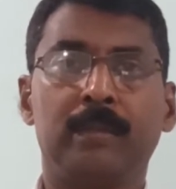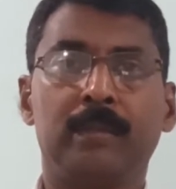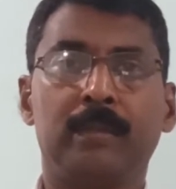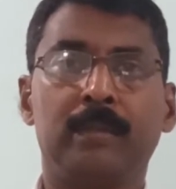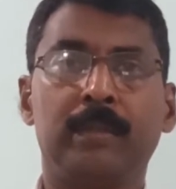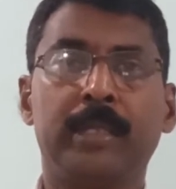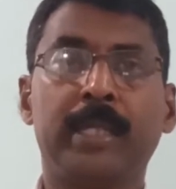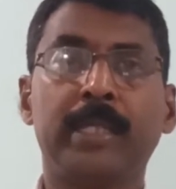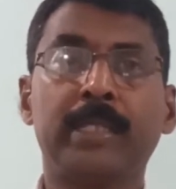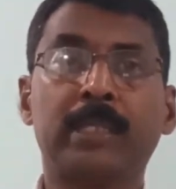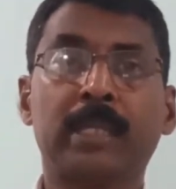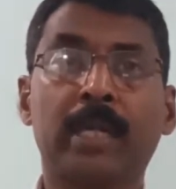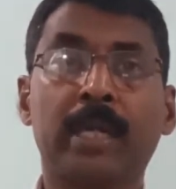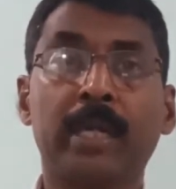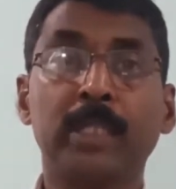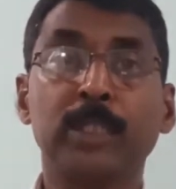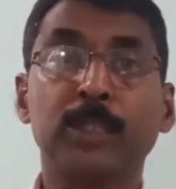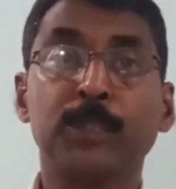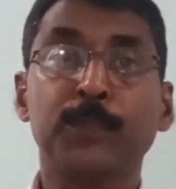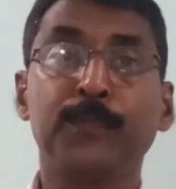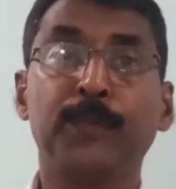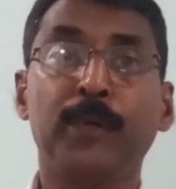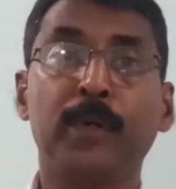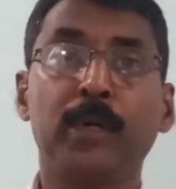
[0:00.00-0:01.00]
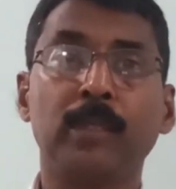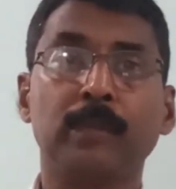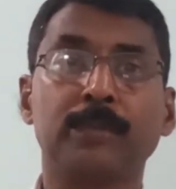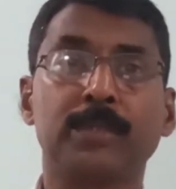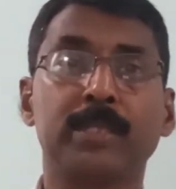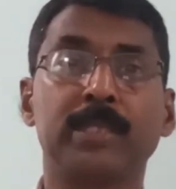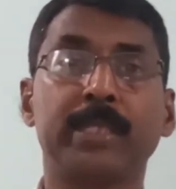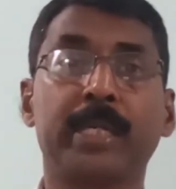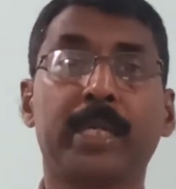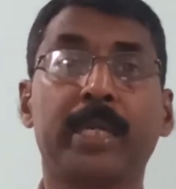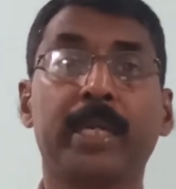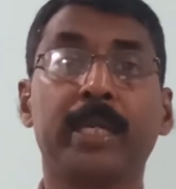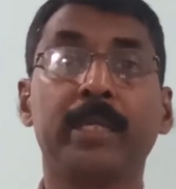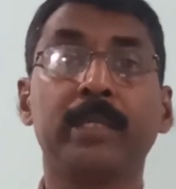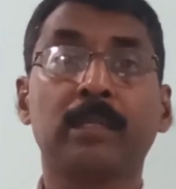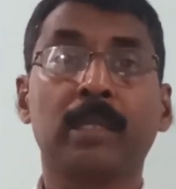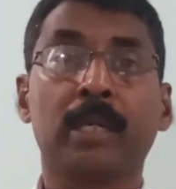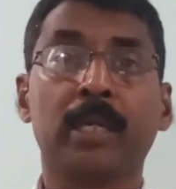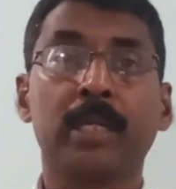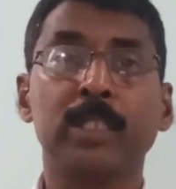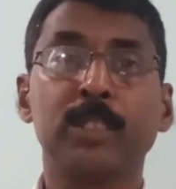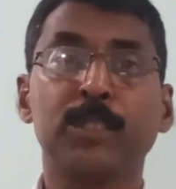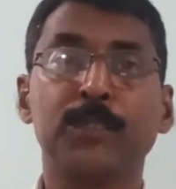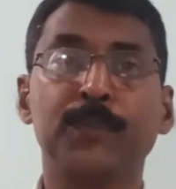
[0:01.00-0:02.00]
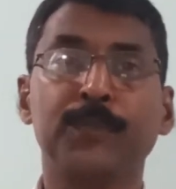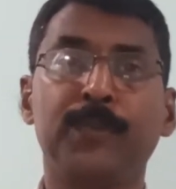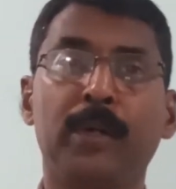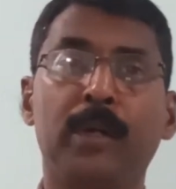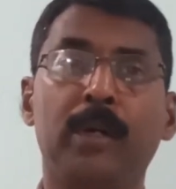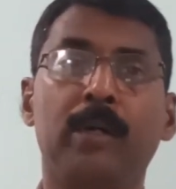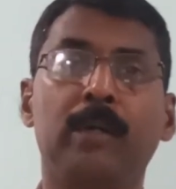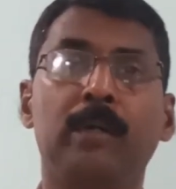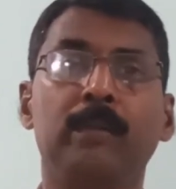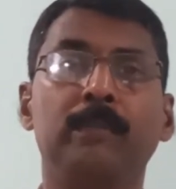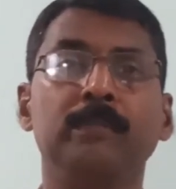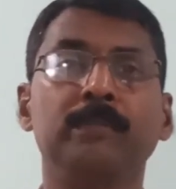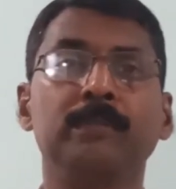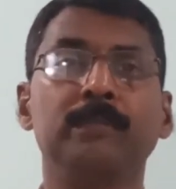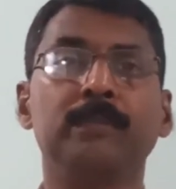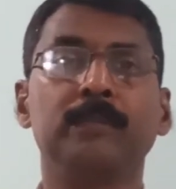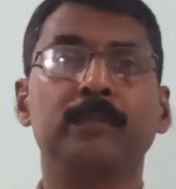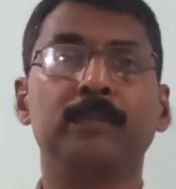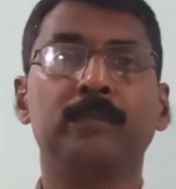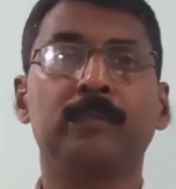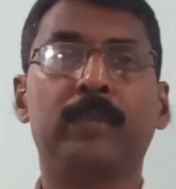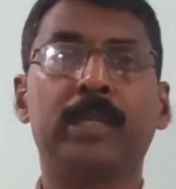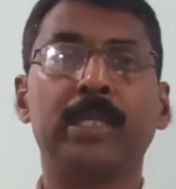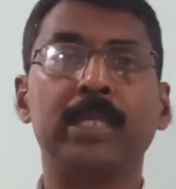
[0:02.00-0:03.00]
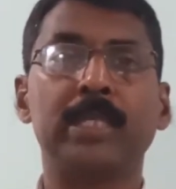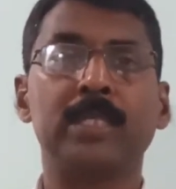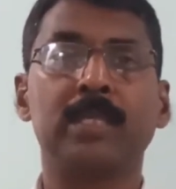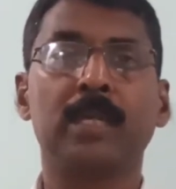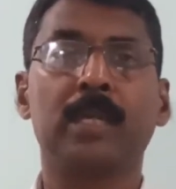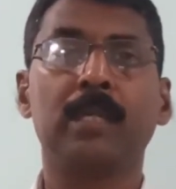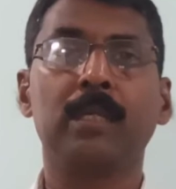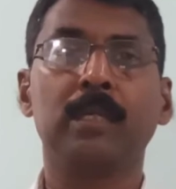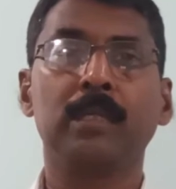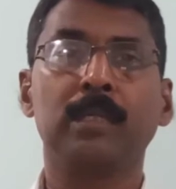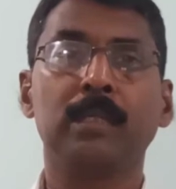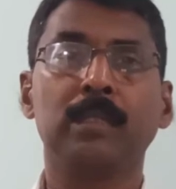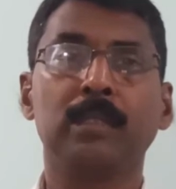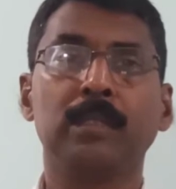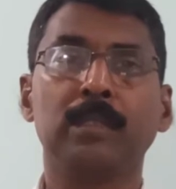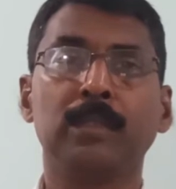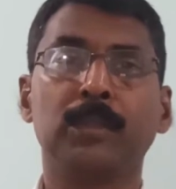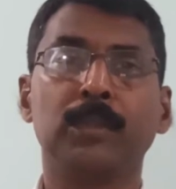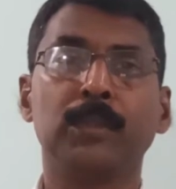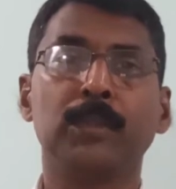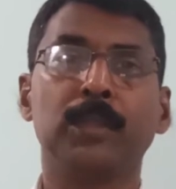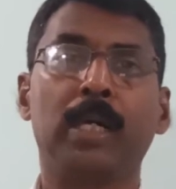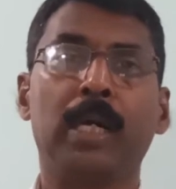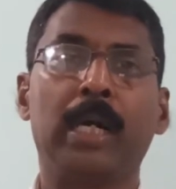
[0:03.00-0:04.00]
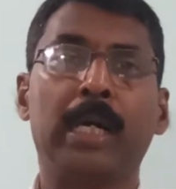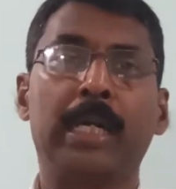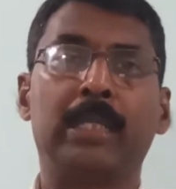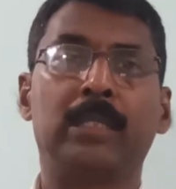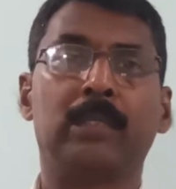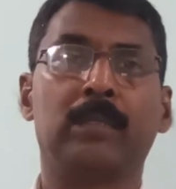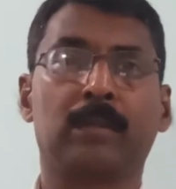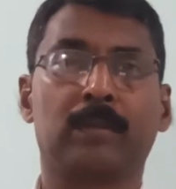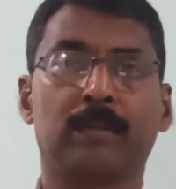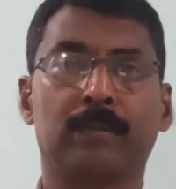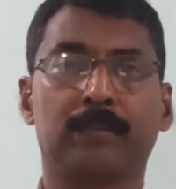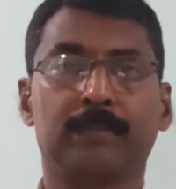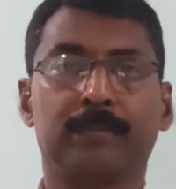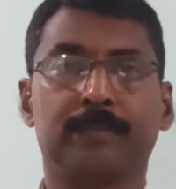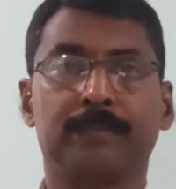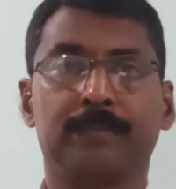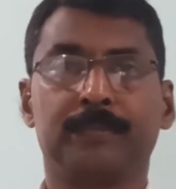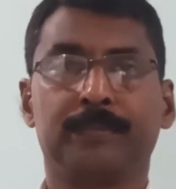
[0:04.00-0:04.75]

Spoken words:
that can transform one cell to another,